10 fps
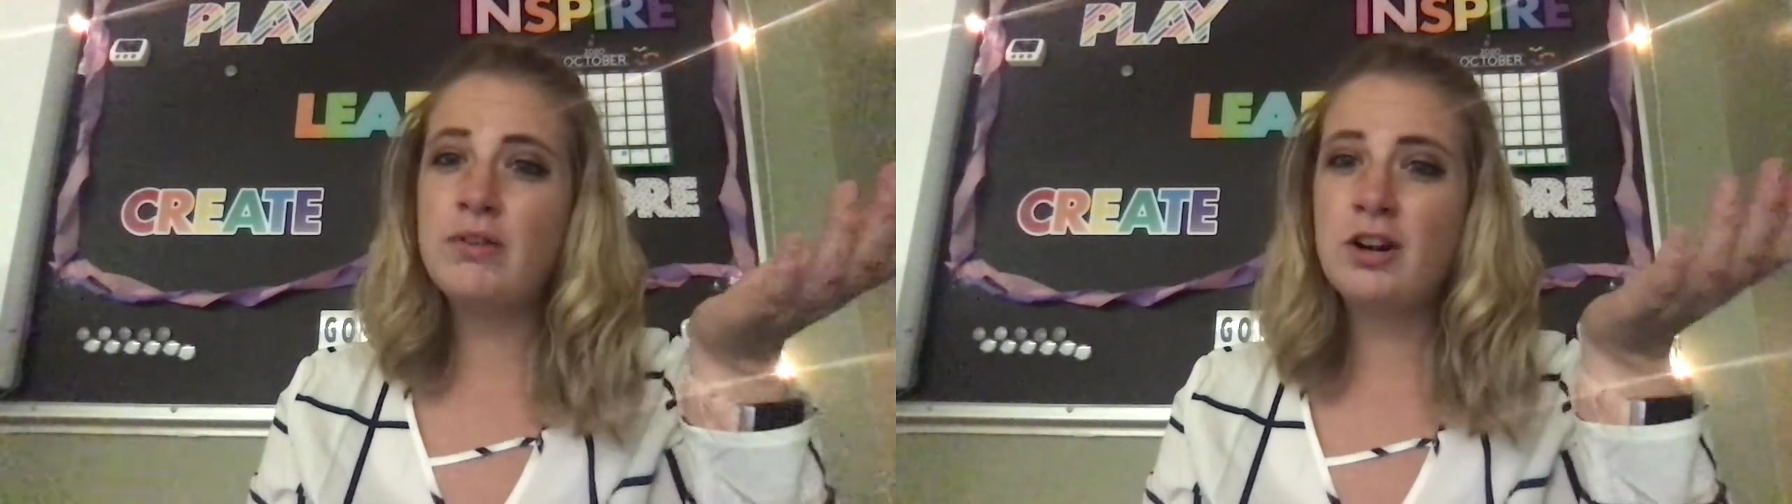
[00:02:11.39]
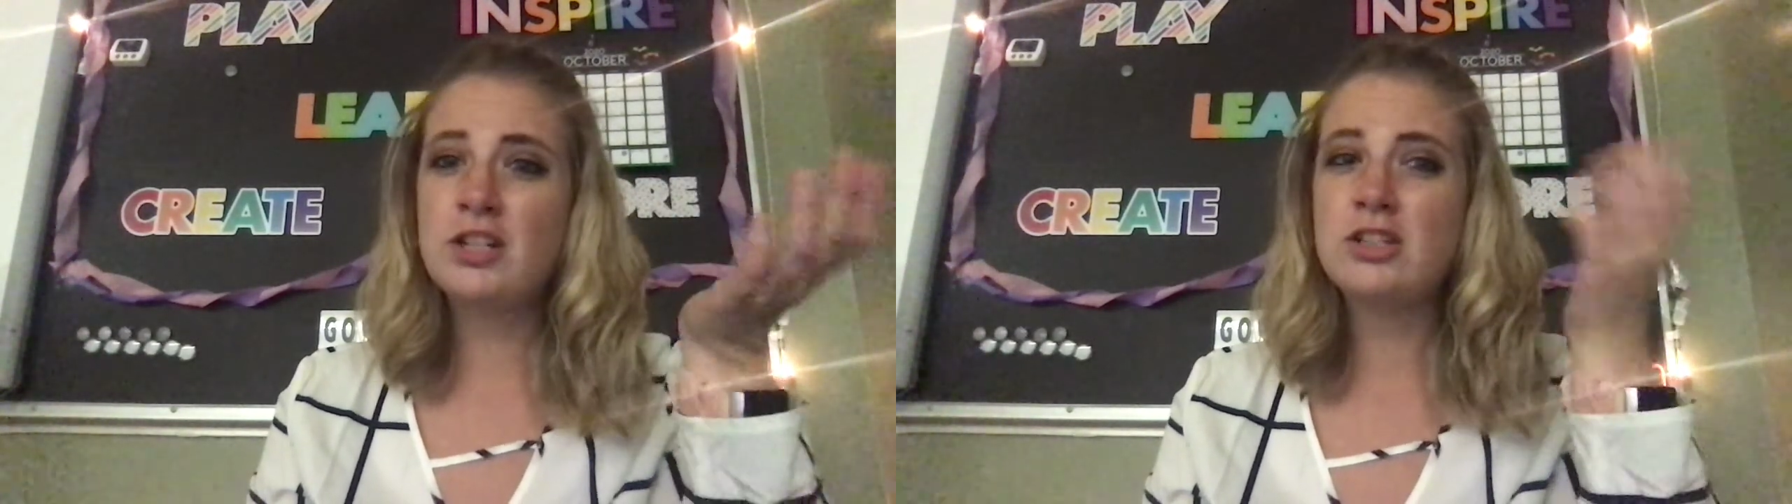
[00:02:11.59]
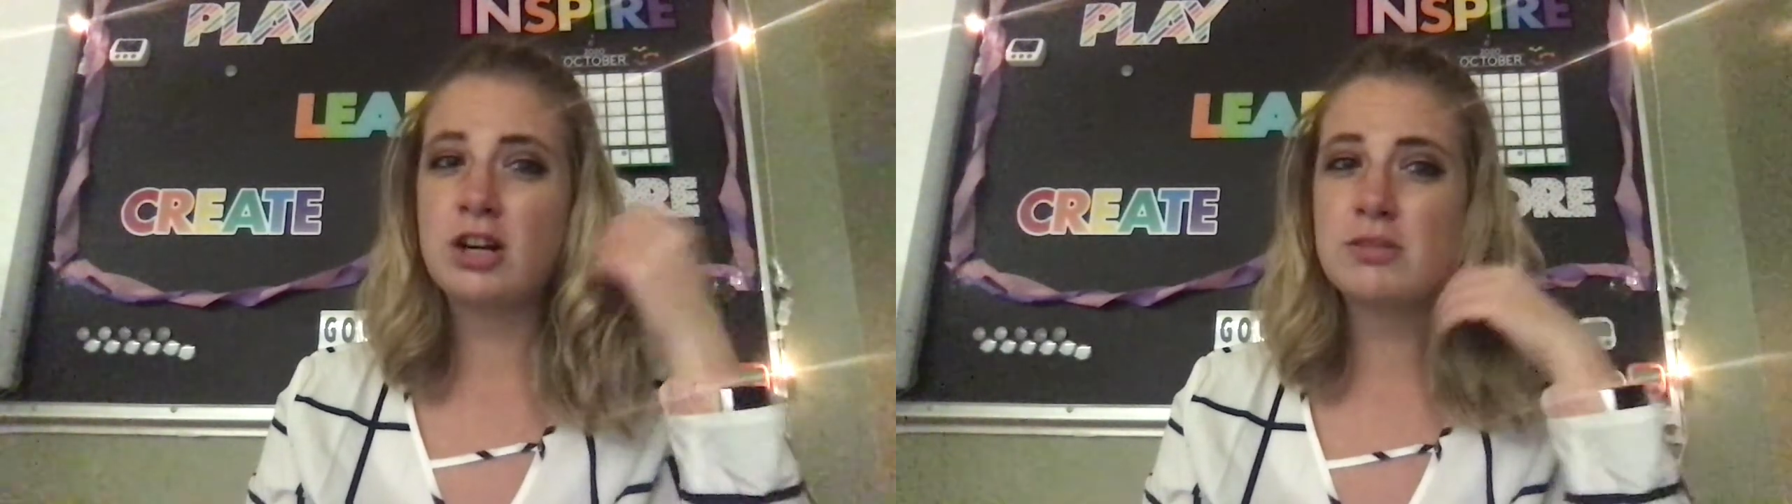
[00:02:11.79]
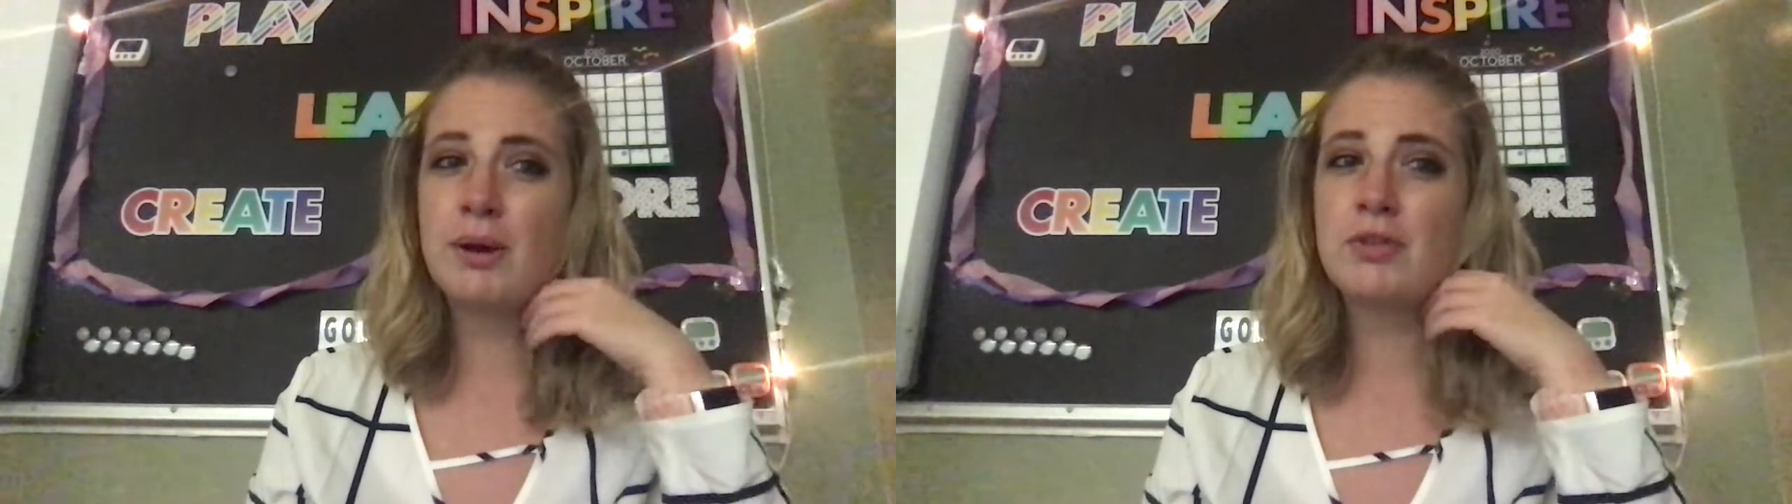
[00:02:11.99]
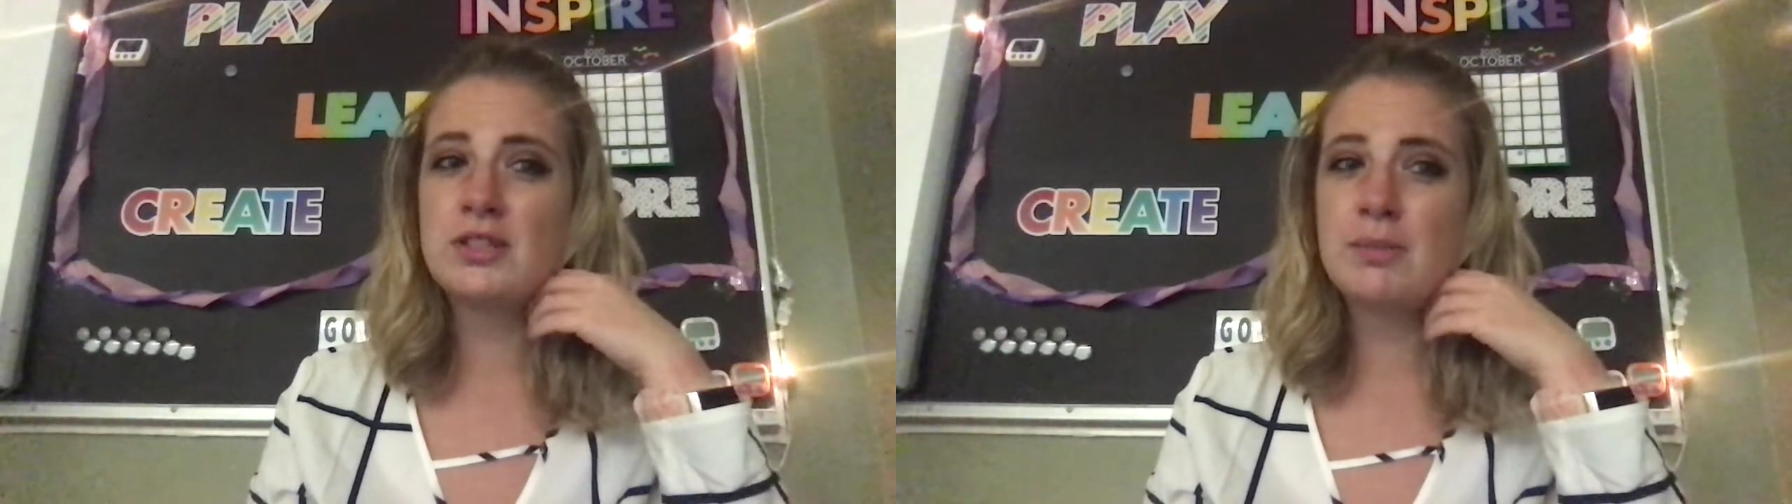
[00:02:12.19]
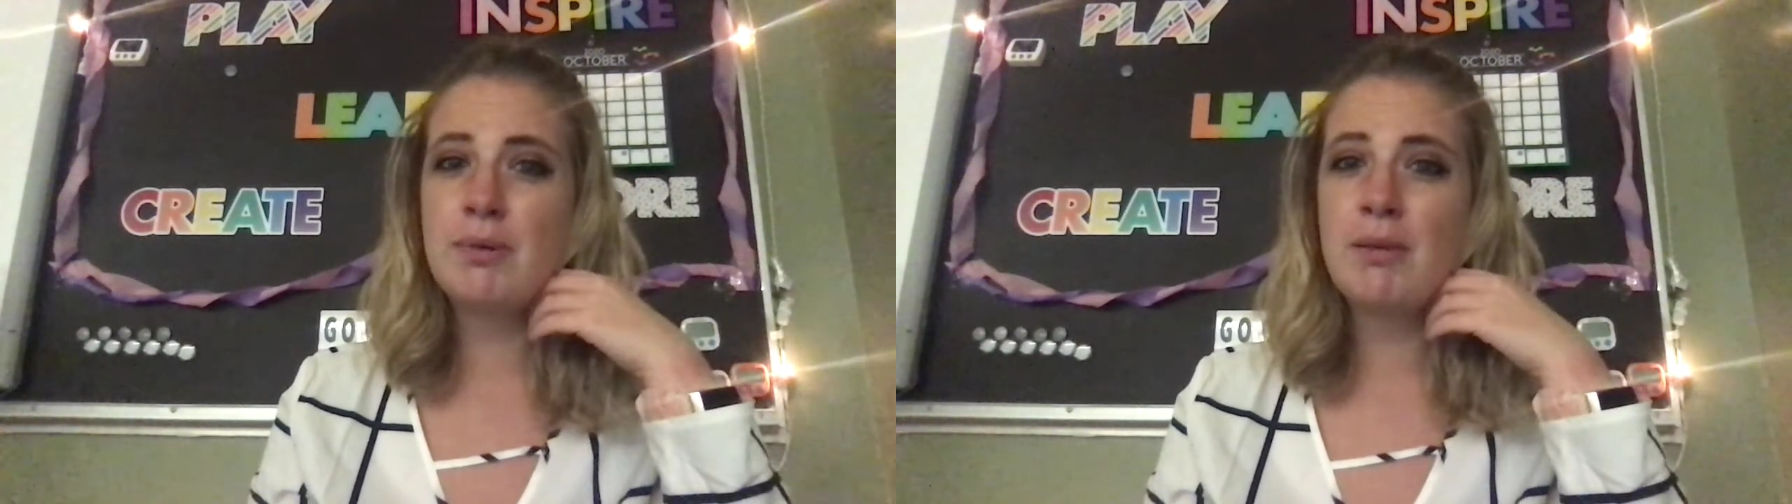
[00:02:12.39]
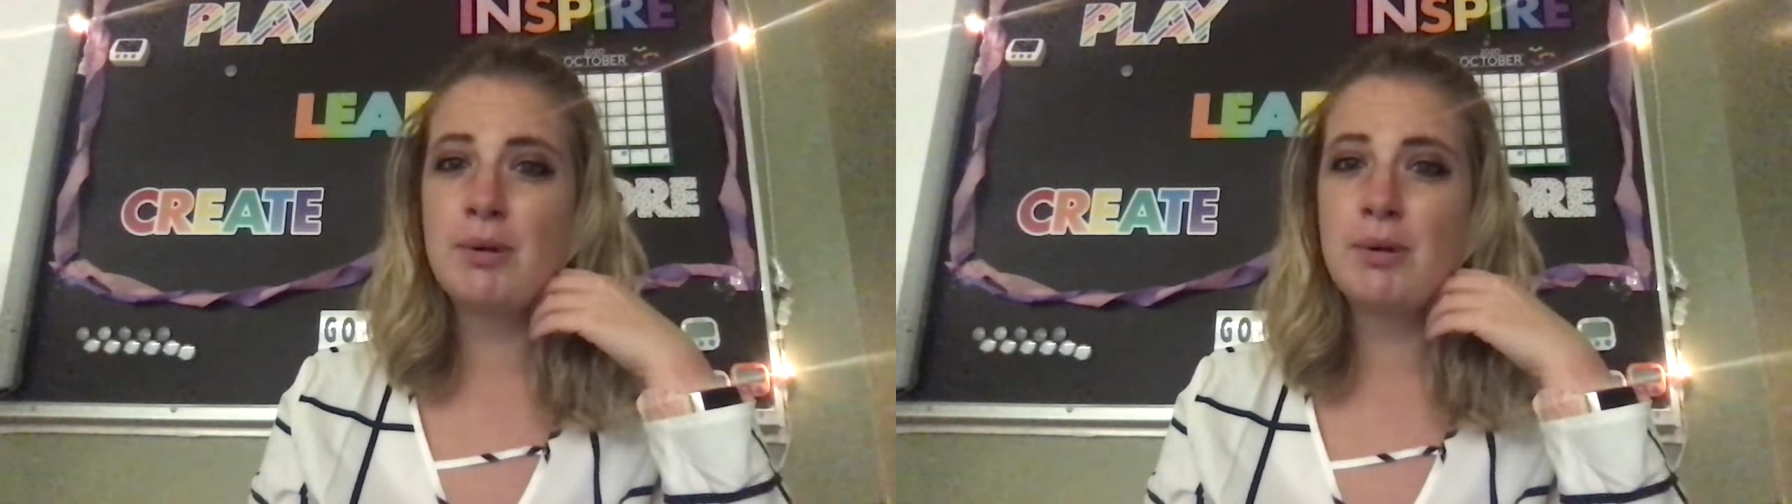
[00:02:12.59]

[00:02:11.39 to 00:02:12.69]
already talked about this a bit,